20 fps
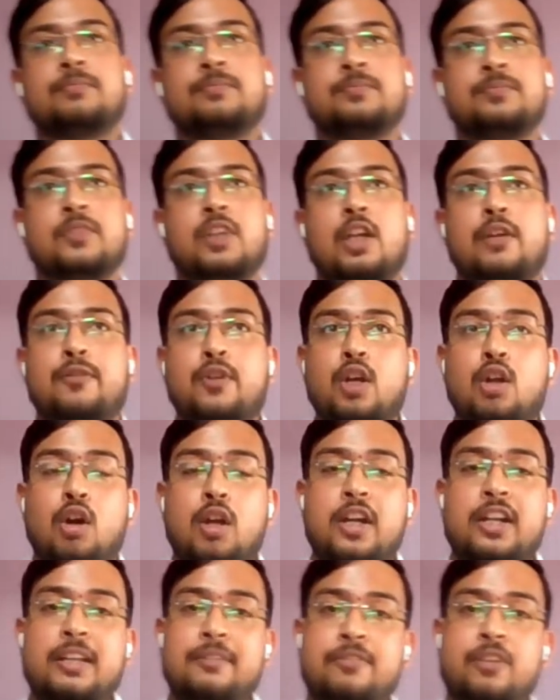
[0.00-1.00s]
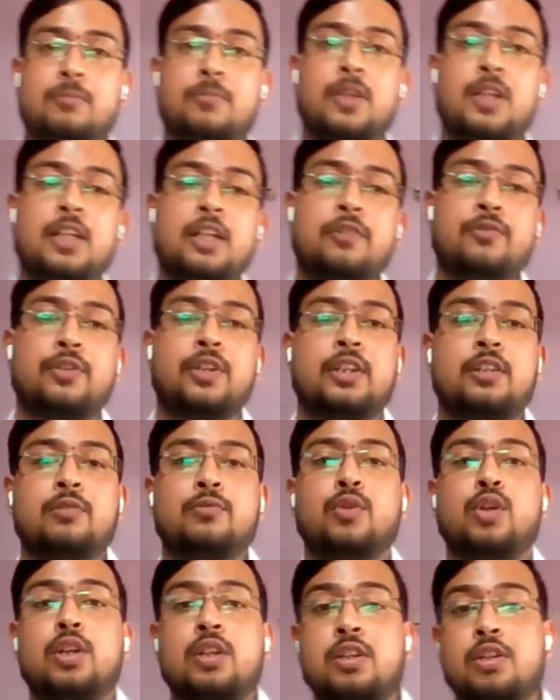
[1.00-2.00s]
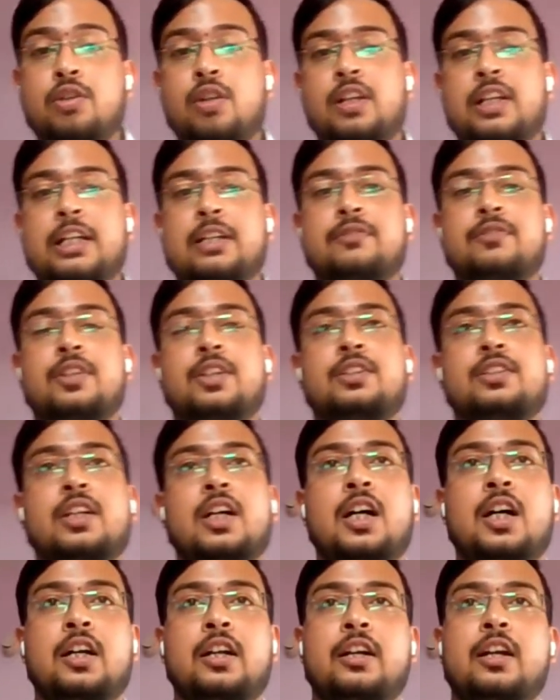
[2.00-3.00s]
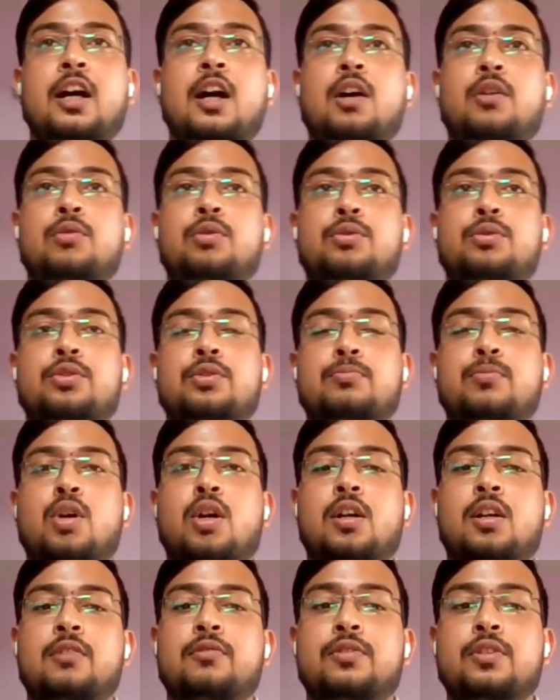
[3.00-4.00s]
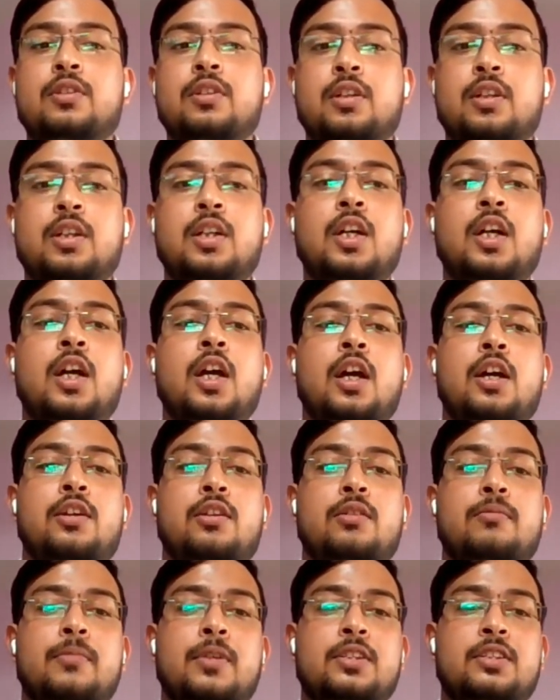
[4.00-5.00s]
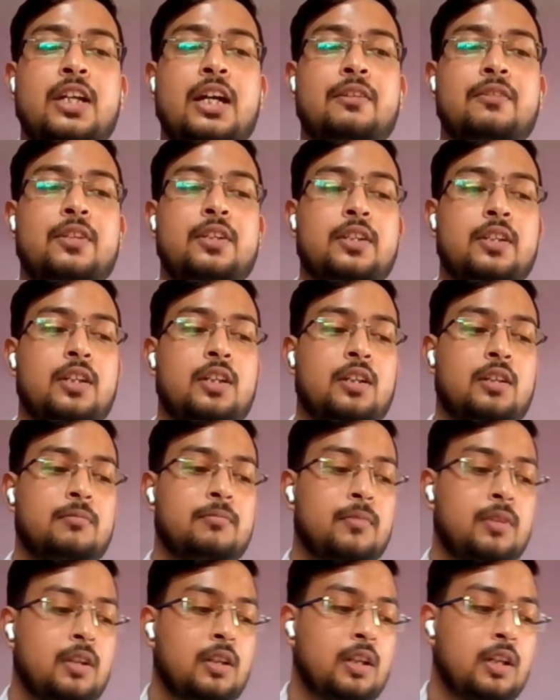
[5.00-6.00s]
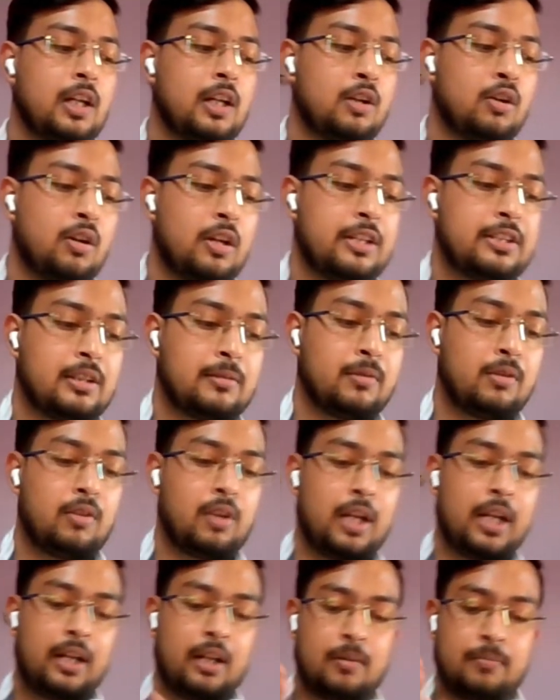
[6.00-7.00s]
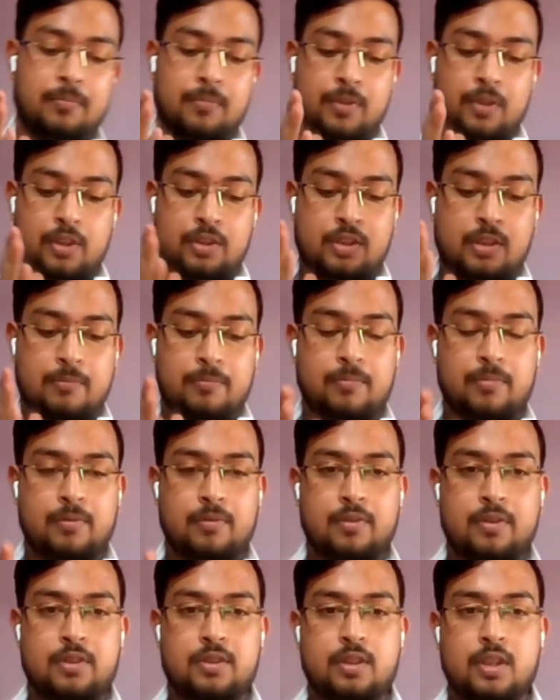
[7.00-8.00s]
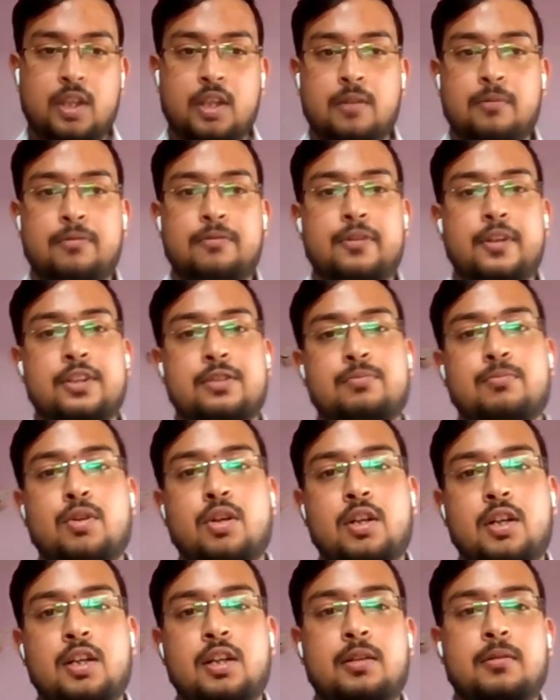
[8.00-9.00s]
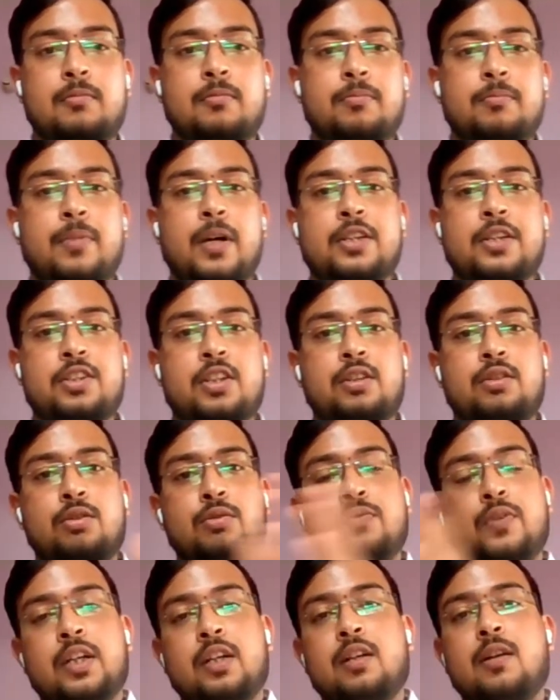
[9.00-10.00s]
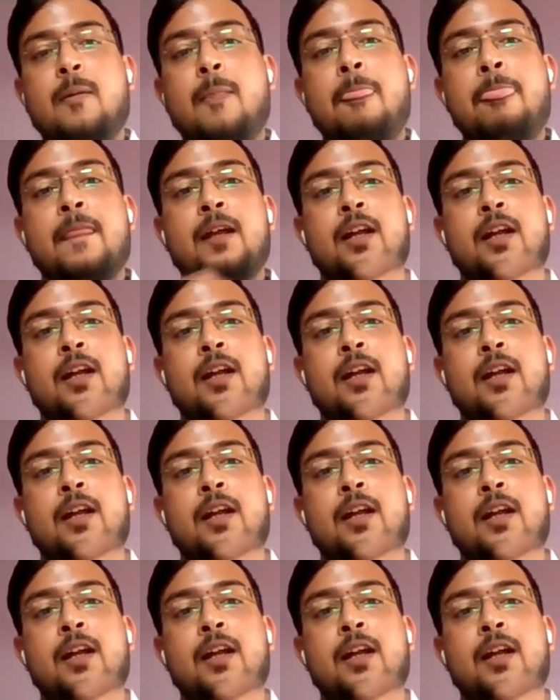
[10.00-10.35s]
If you're already familiar with what neural networks are and how those models work, you must have the knowledge about like first model passing through one